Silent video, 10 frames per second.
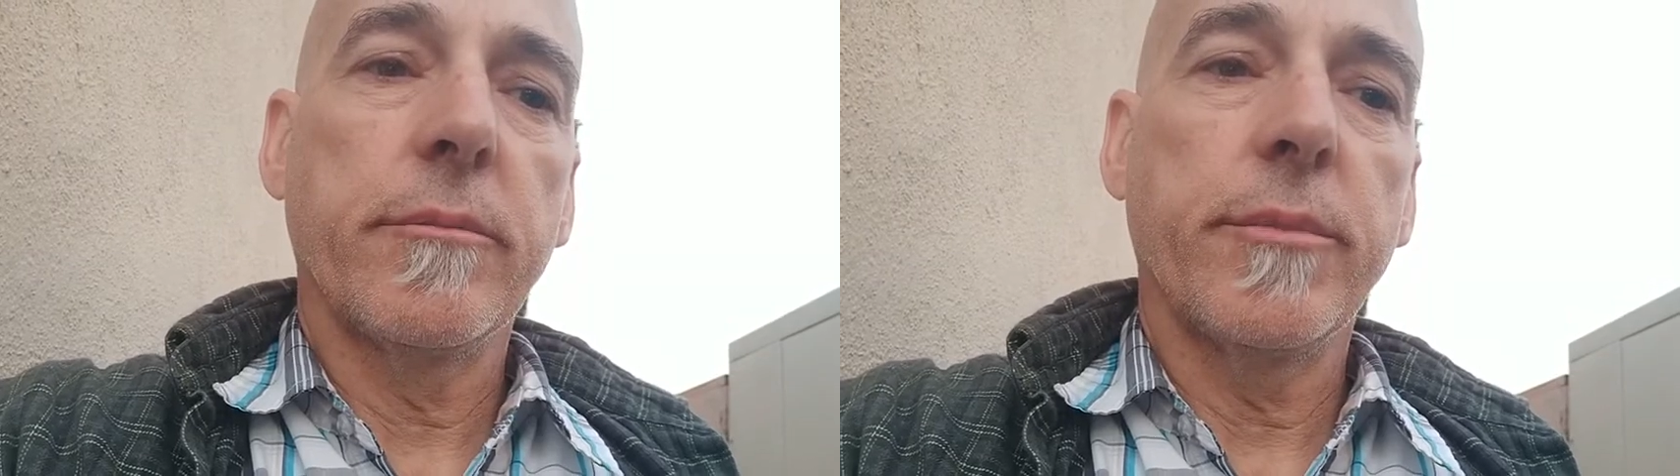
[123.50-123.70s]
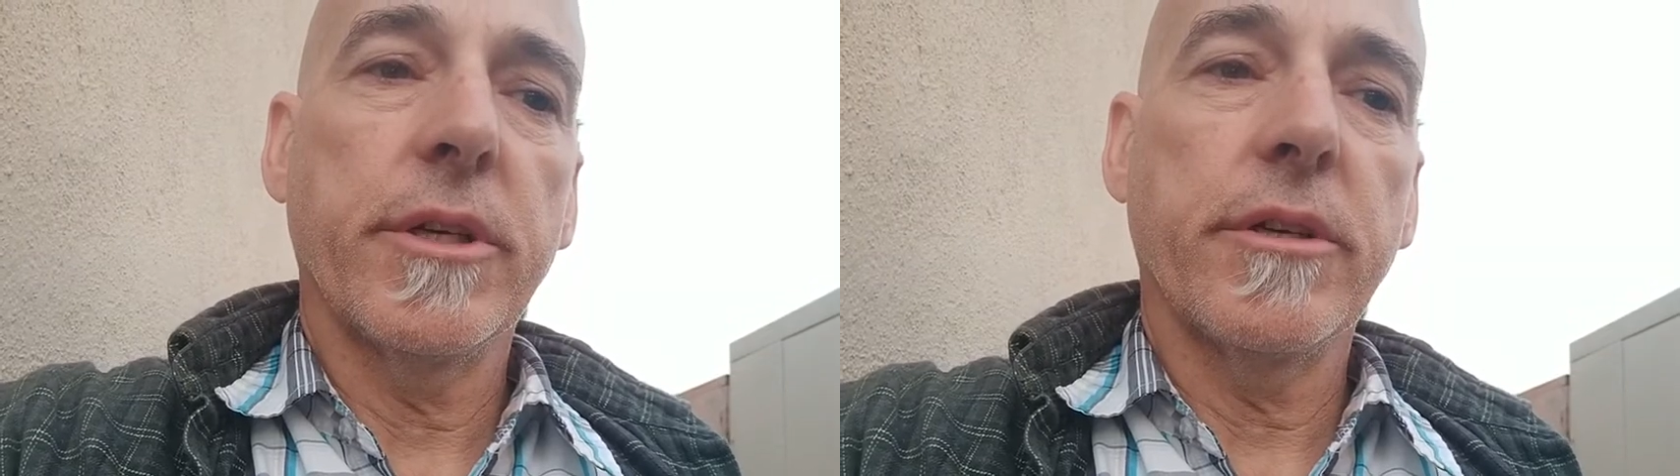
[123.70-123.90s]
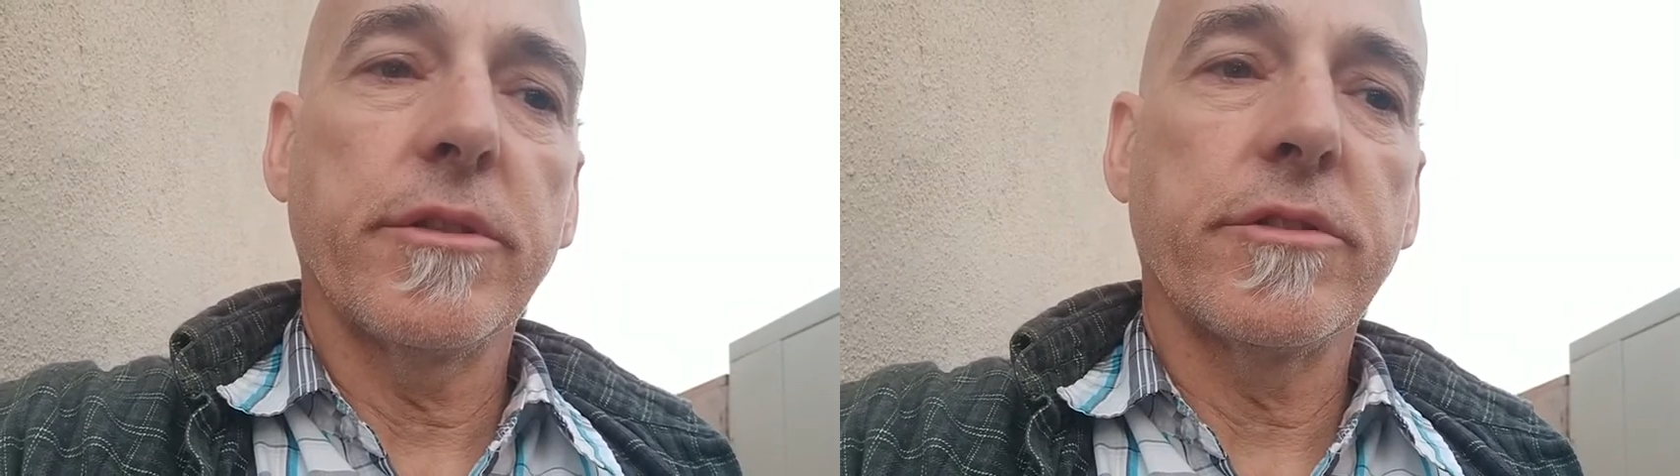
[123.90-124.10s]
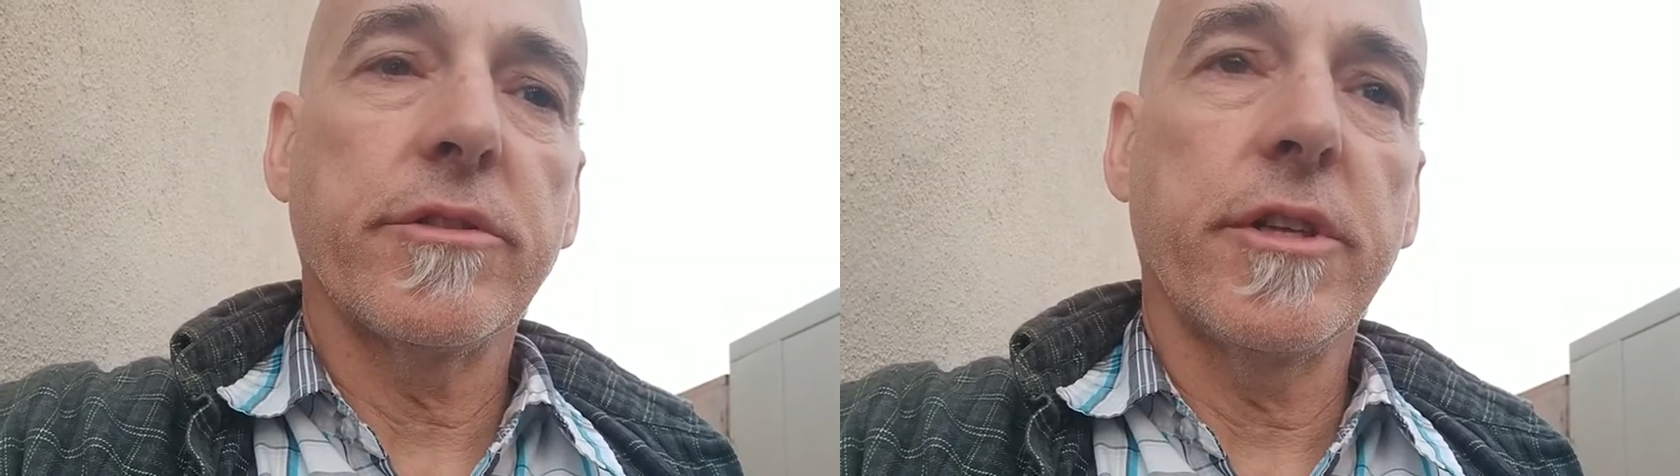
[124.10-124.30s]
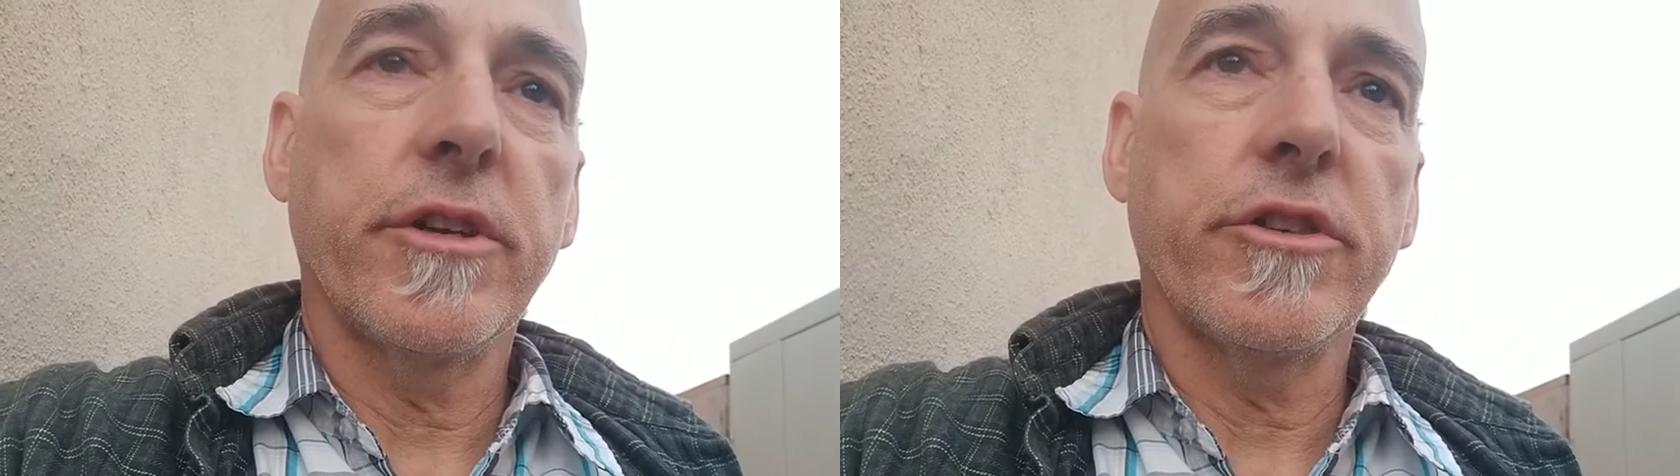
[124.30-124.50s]

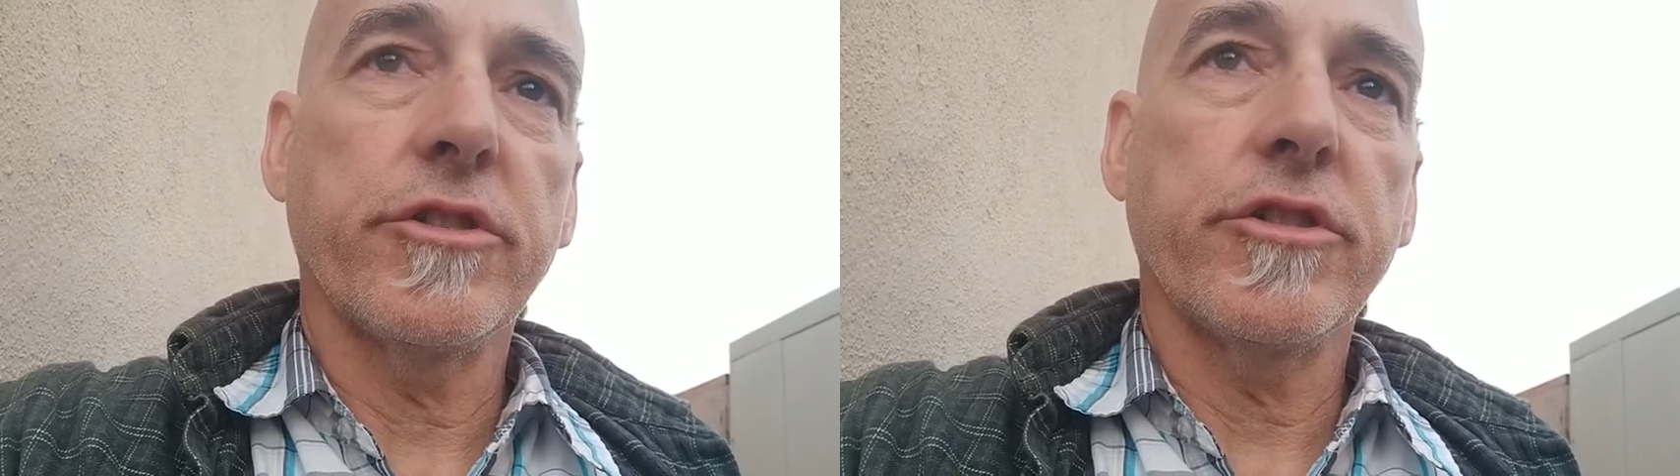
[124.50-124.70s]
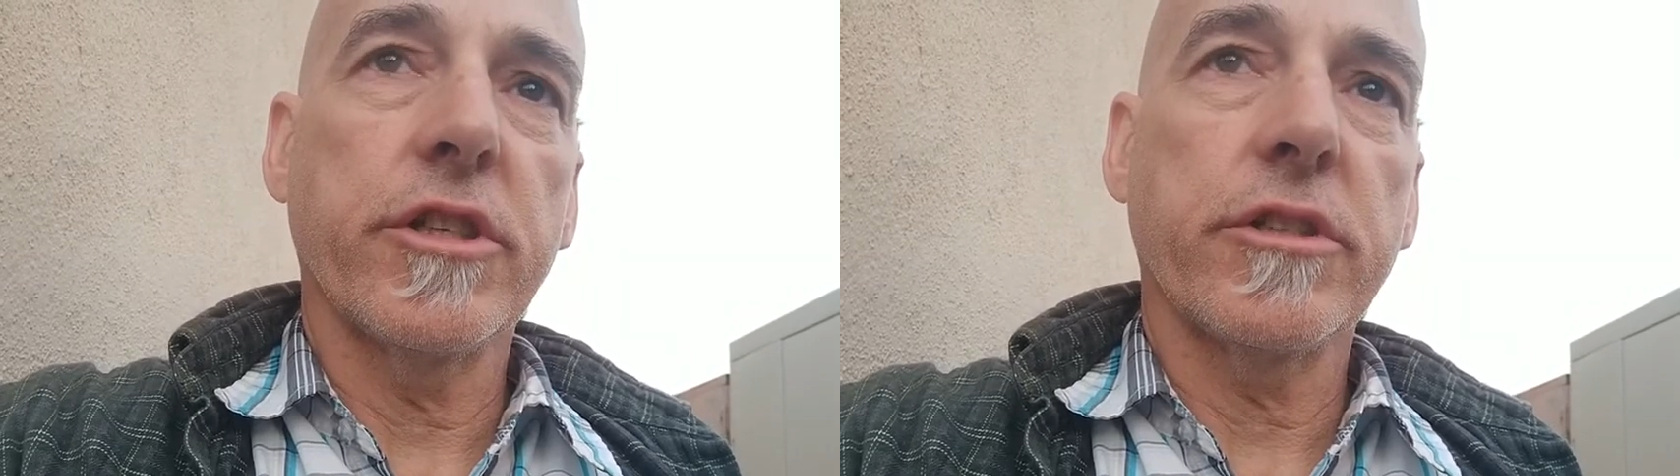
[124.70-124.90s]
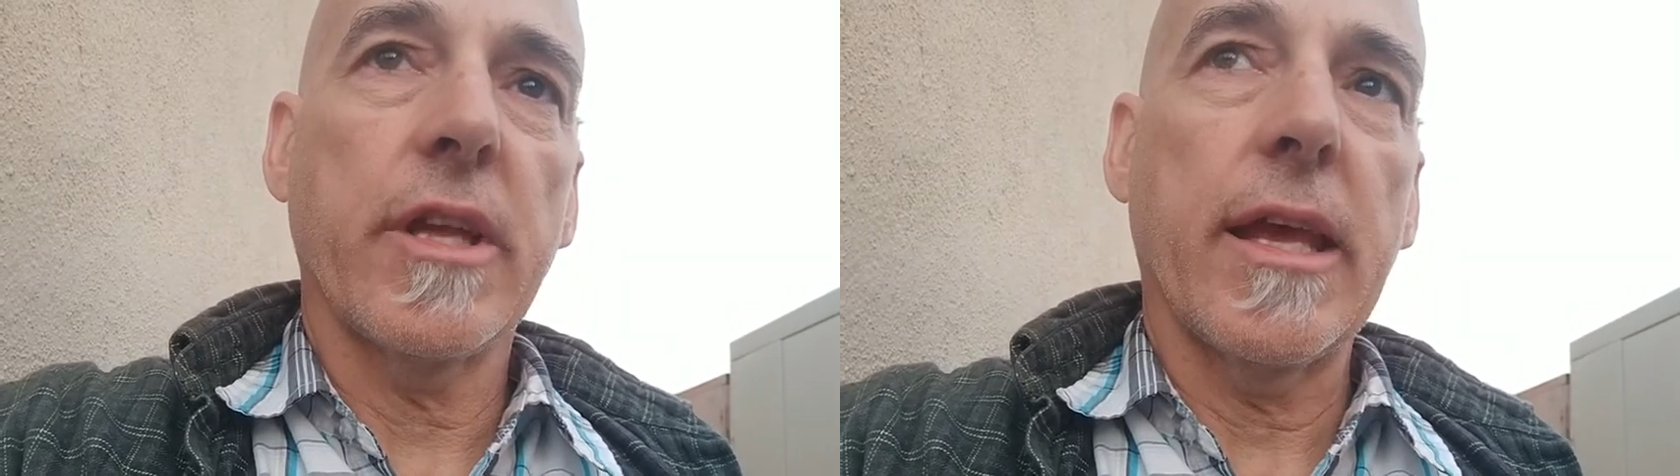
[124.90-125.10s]
because there's just